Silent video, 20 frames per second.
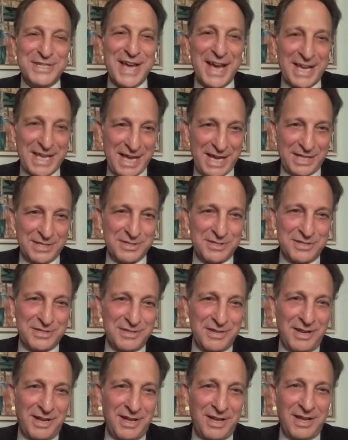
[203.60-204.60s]

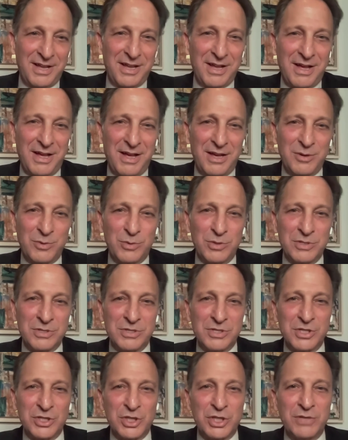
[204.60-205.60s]
decades. Uh, I
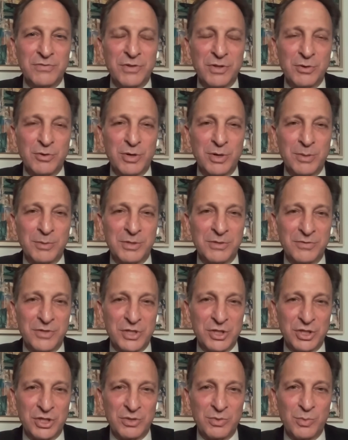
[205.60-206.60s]
was the chief of the criminal
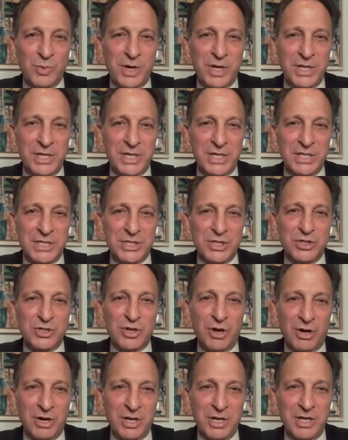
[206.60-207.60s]
division when he
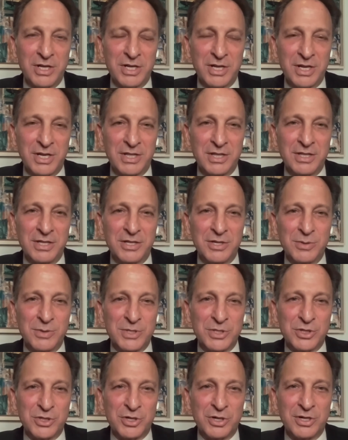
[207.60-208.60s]
started in the
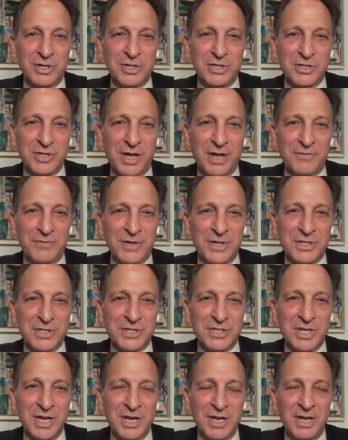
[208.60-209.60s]
U.S. Attorney's
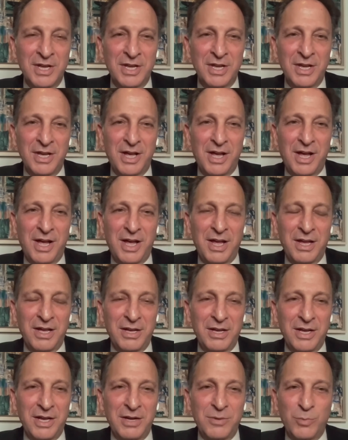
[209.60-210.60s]
Office
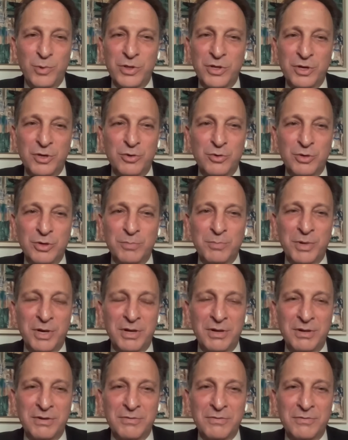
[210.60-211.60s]
uh, and with a group
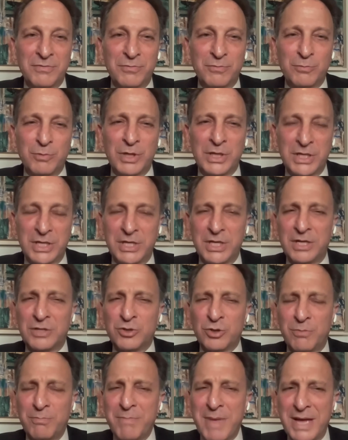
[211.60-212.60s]
of really a
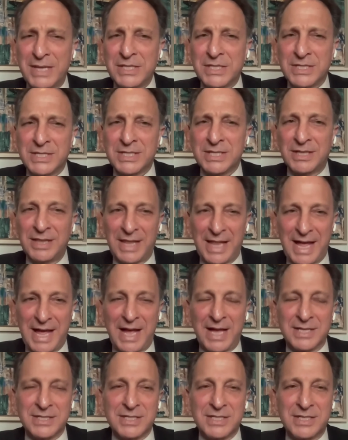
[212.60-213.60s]
tremendous
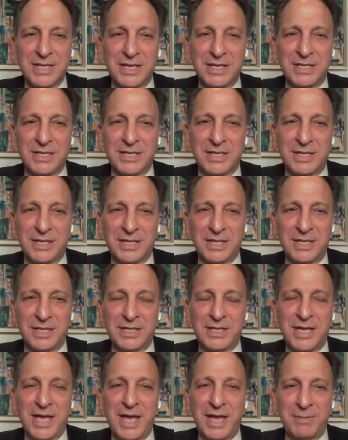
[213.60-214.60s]
class that
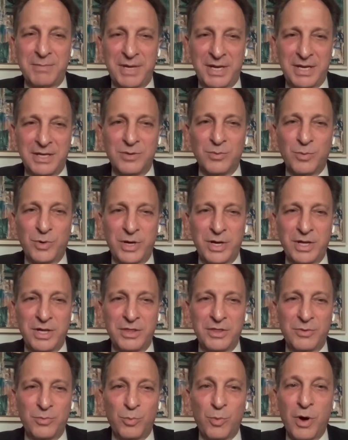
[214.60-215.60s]
he came in
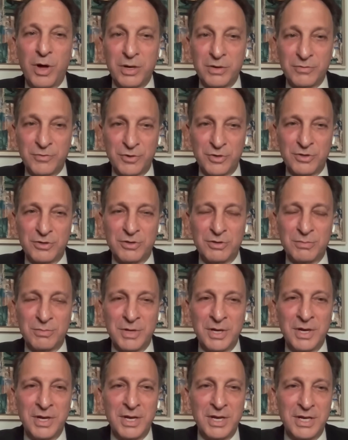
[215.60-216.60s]
with, one of
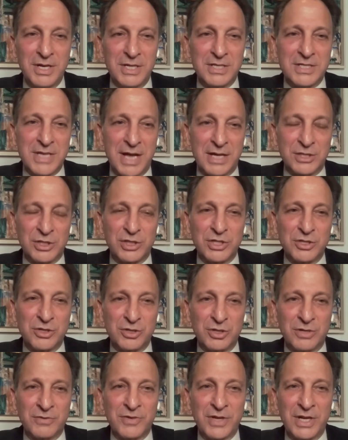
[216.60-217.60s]
whom is actually
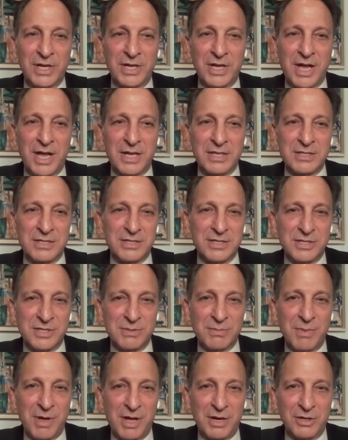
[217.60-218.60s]
serving as
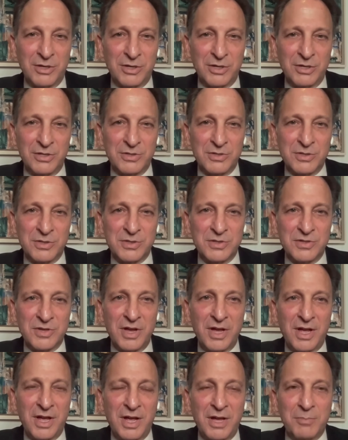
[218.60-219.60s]
Lisa
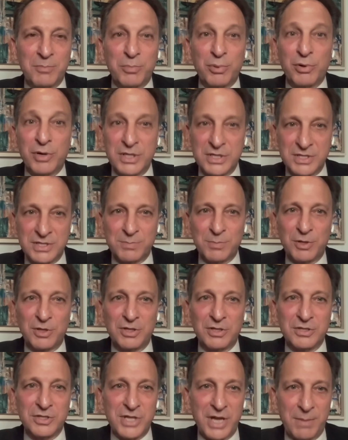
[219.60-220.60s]
Monaco's uh,
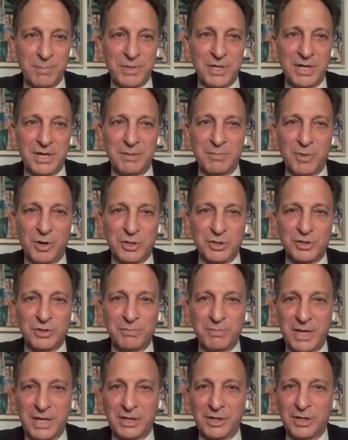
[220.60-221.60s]
principal deputy,
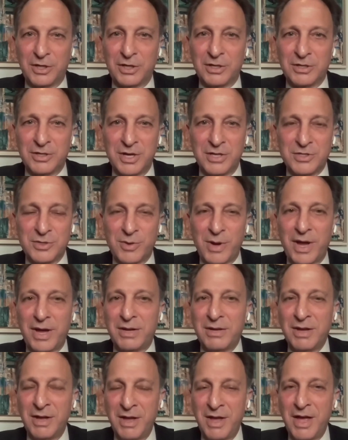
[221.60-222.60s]
Marshall Miller. So
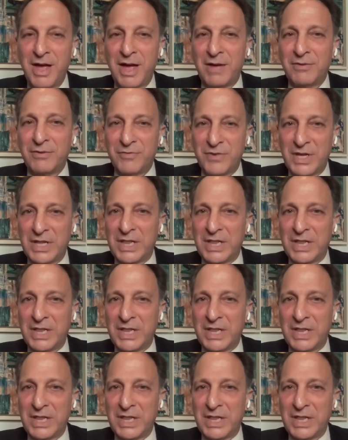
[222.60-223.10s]
I have a